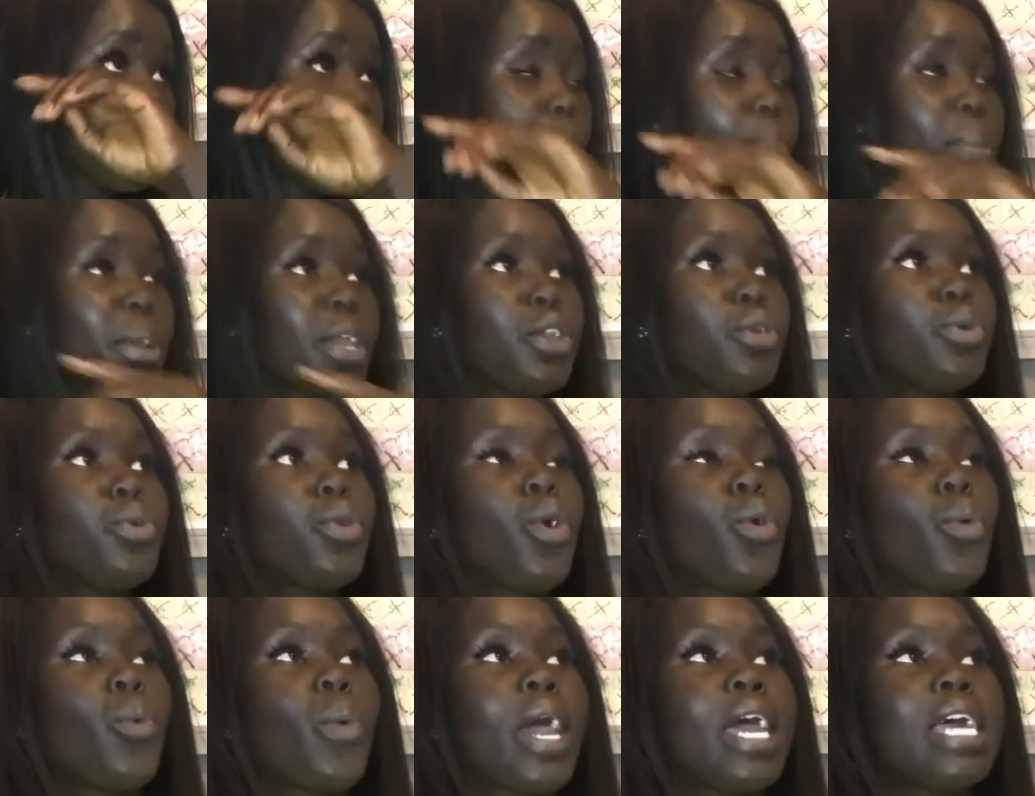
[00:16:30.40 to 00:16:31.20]
But you
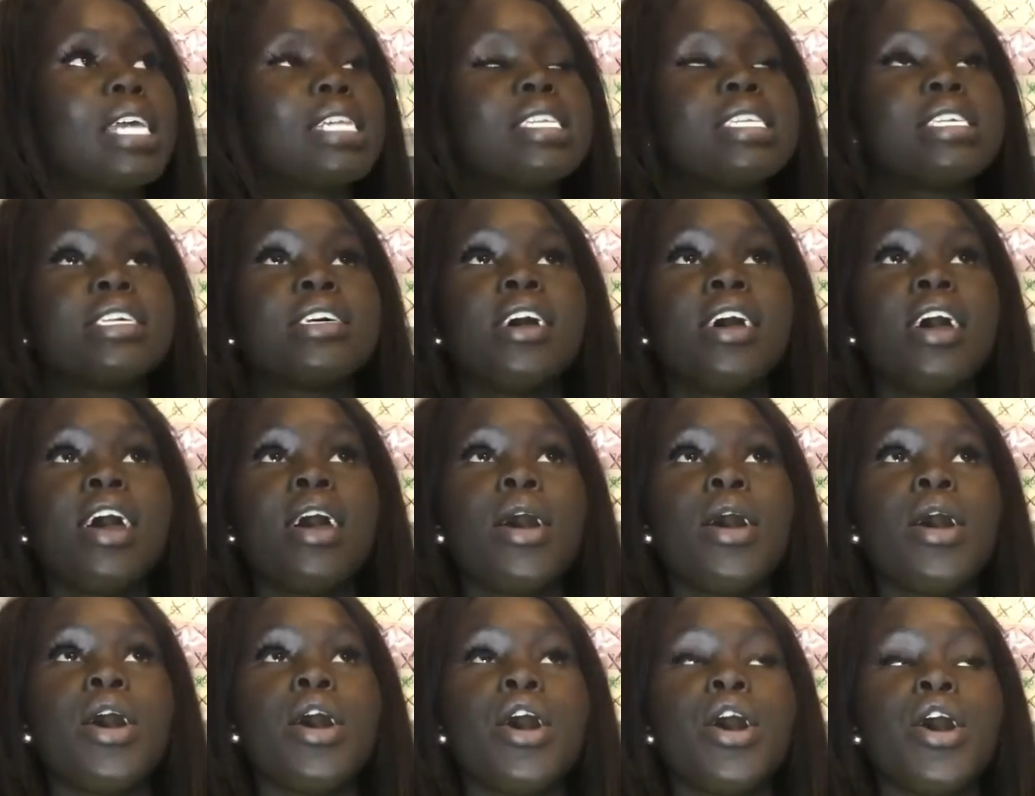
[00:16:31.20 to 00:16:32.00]
know what?
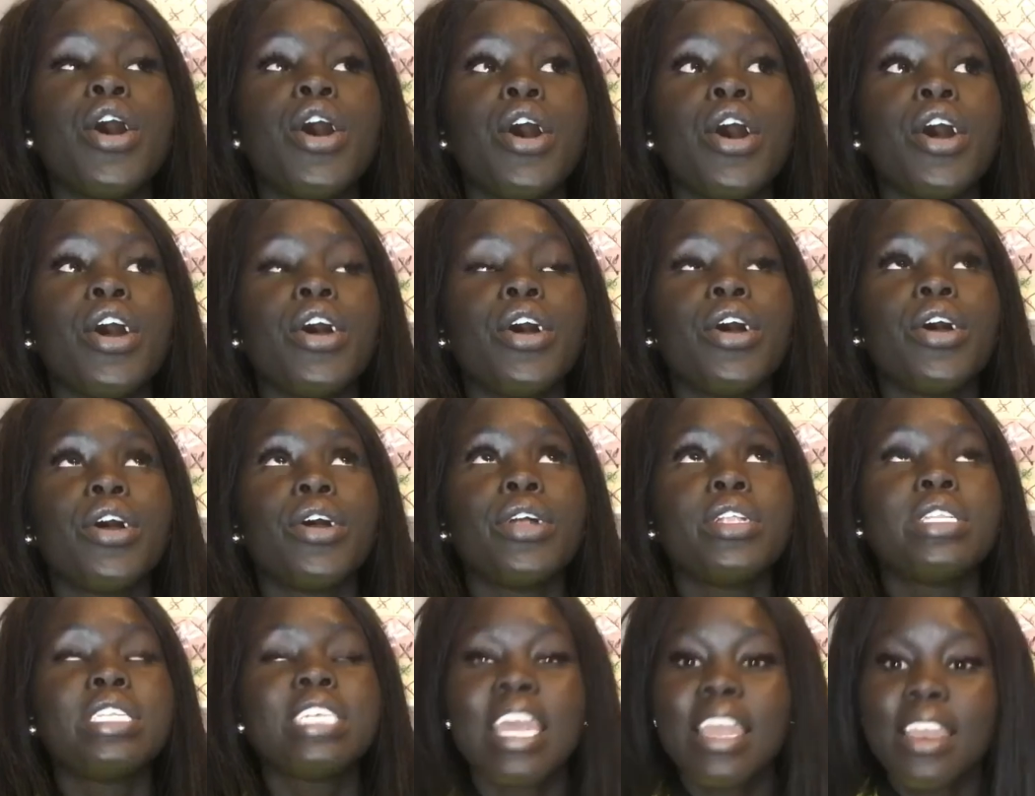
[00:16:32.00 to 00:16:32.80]

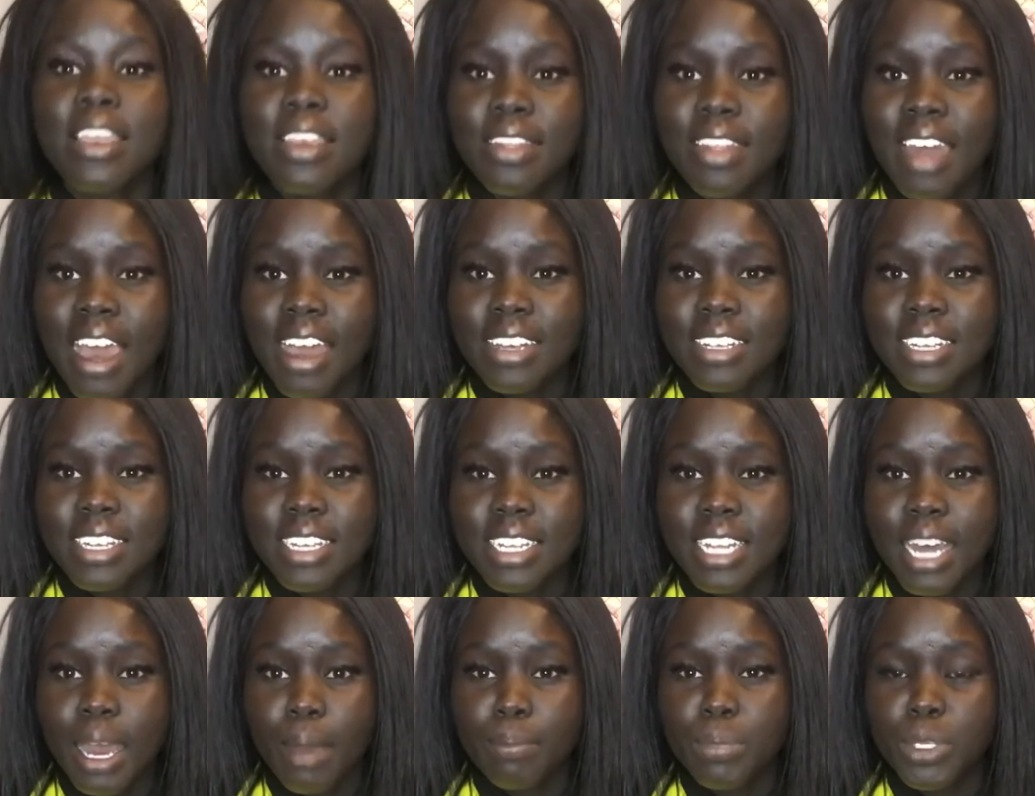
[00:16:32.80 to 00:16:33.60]
Taking that
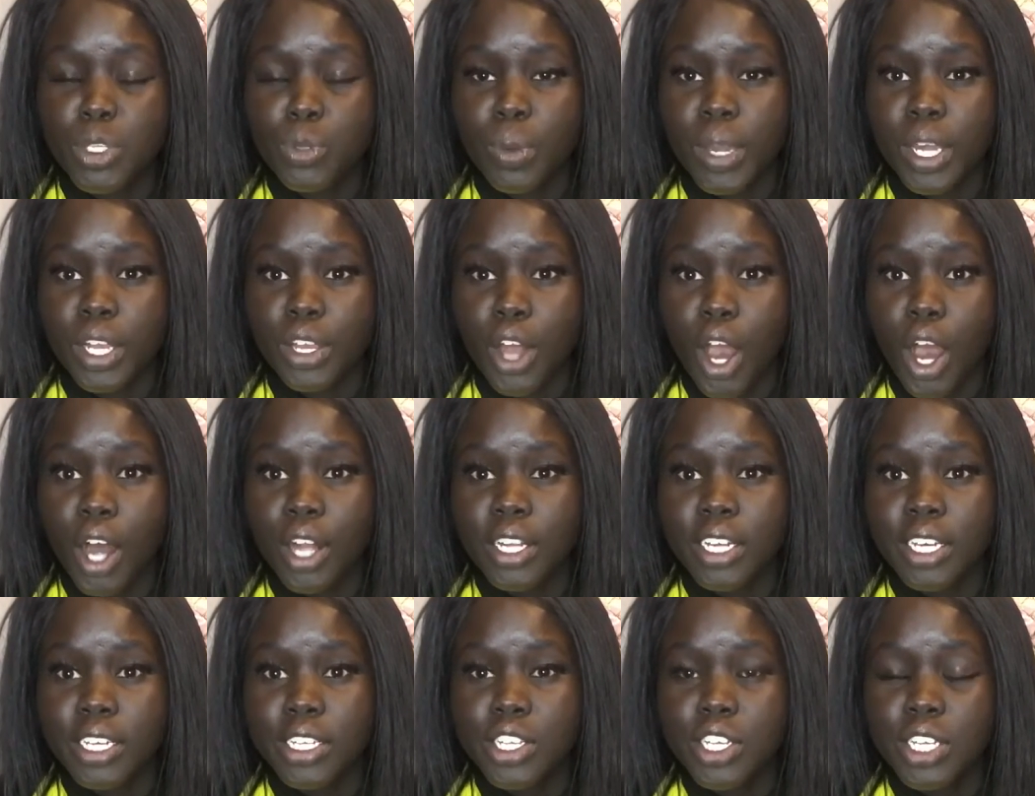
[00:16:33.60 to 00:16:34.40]
step to
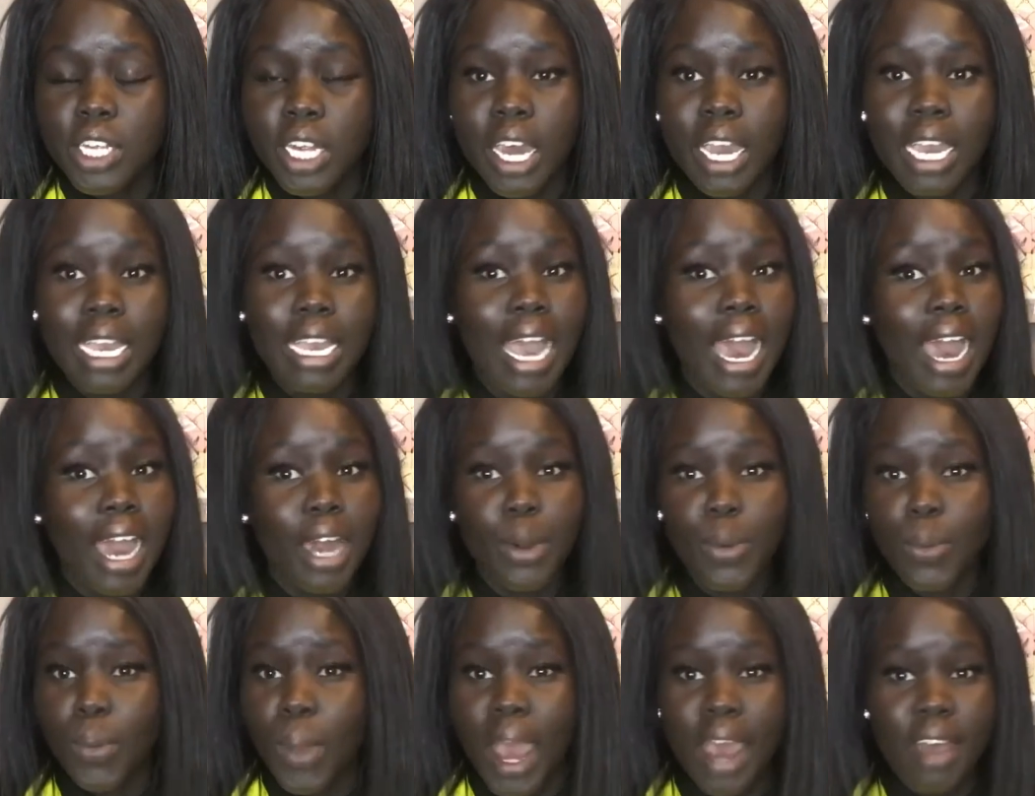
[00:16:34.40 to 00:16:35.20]
acknowledge, like, I
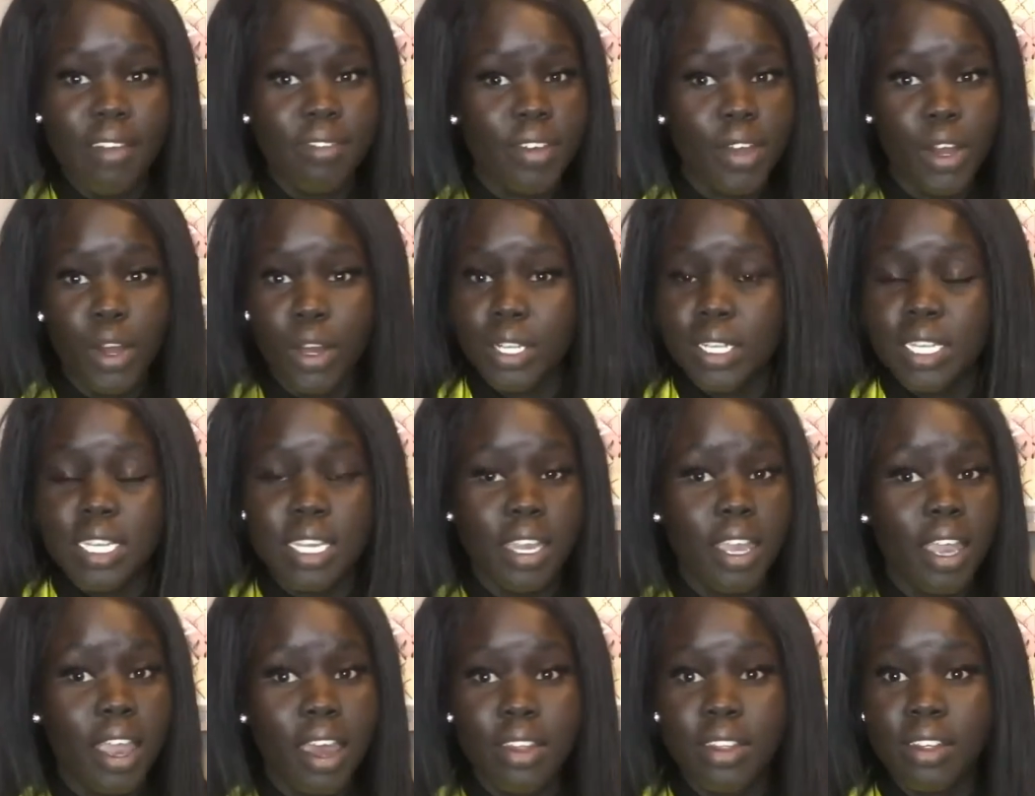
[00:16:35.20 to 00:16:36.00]
don't have it all
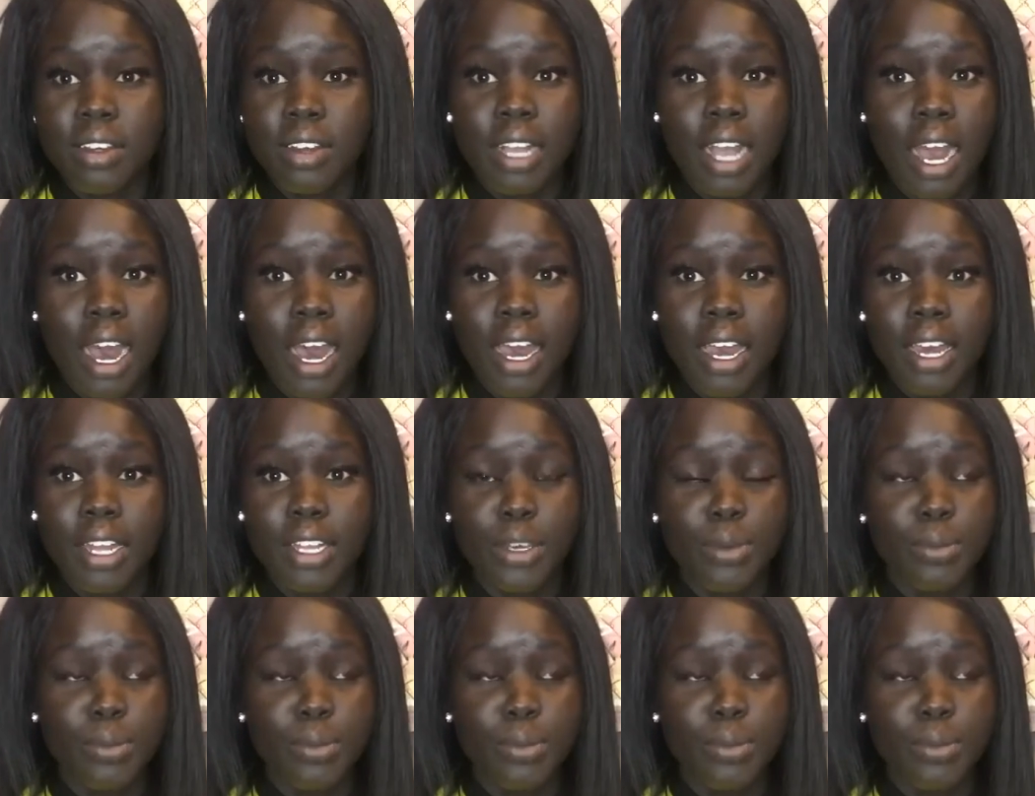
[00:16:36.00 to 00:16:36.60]
together, God.